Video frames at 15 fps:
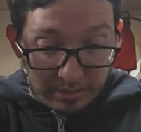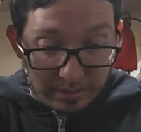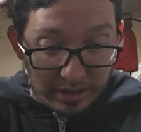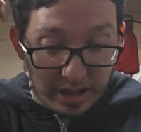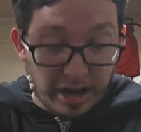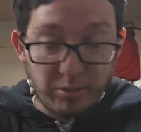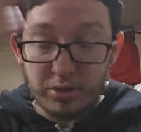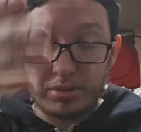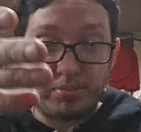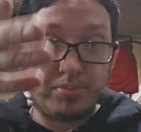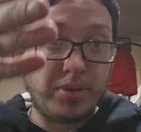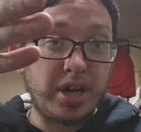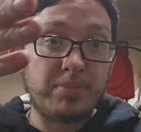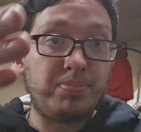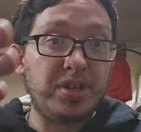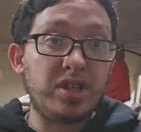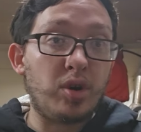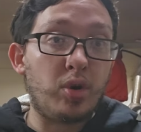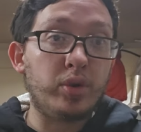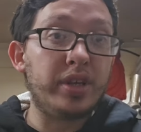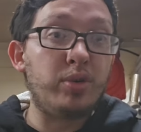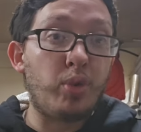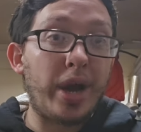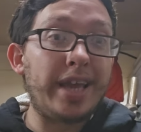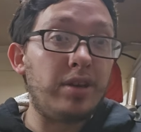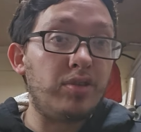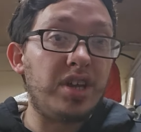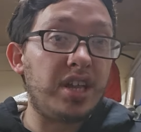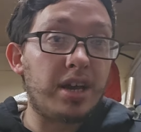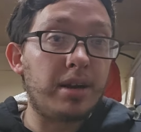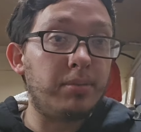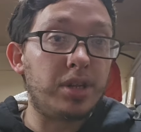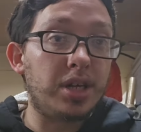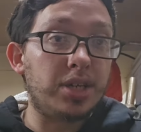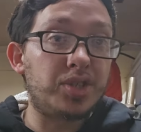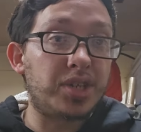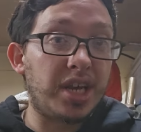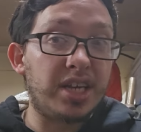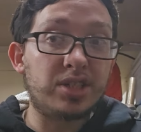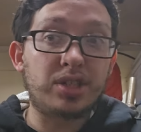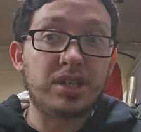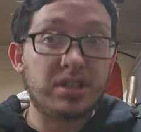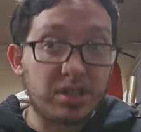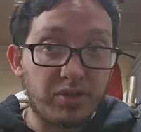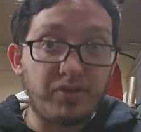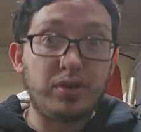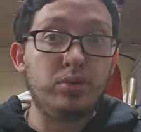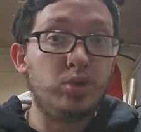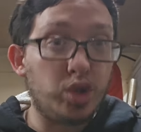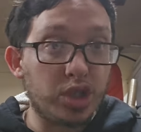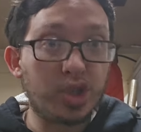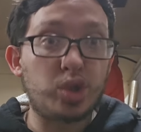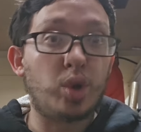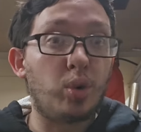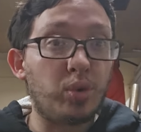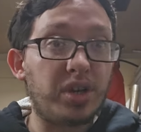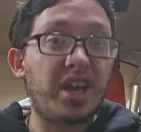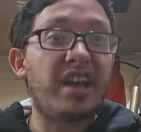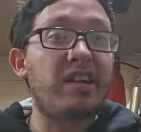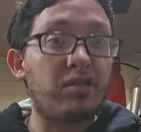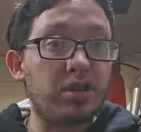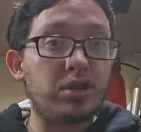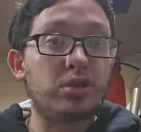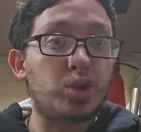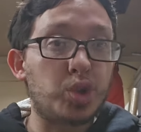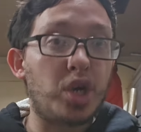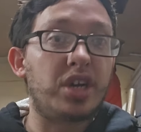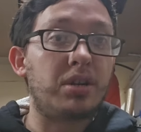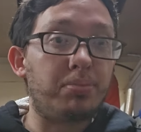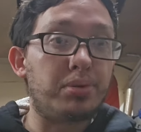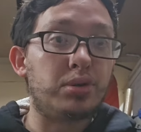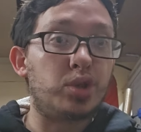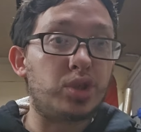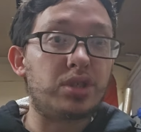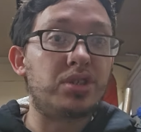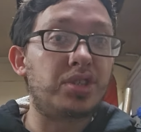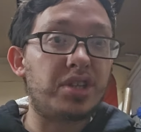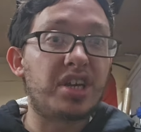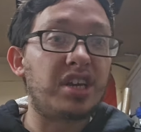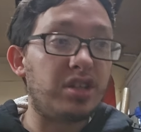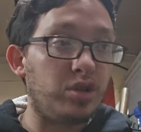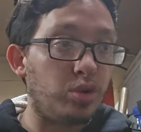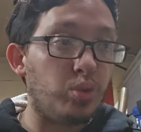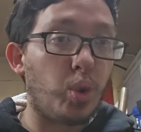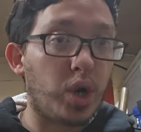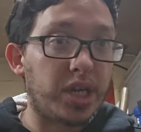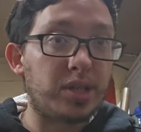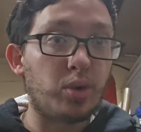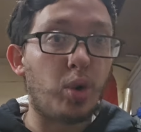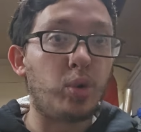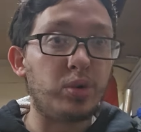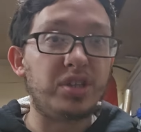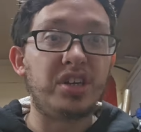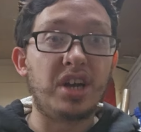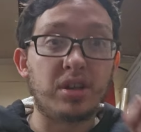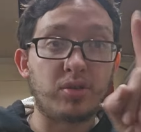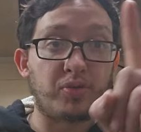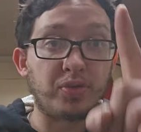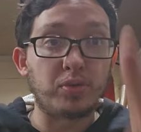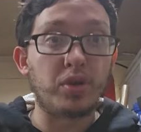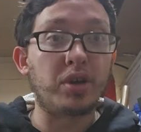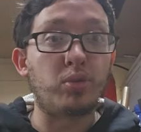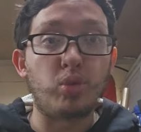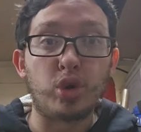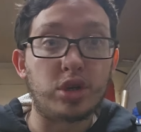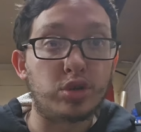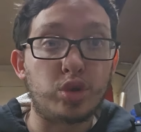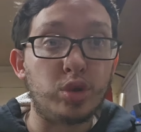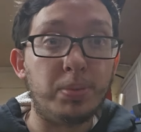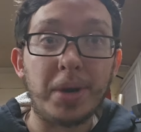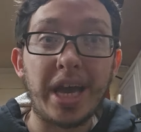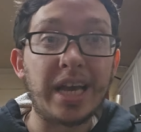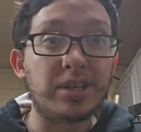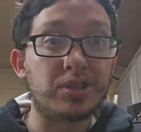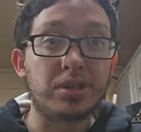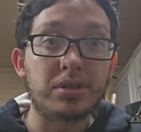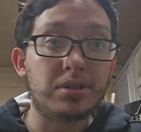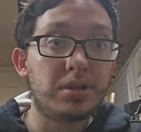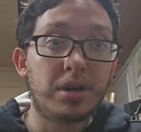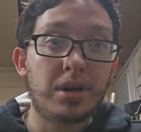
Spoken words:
That might be the only way you need an M.L.S. gasket is if you just don't care and you're trying to push this thing and you want it to hold together for like 1 or 2 passes.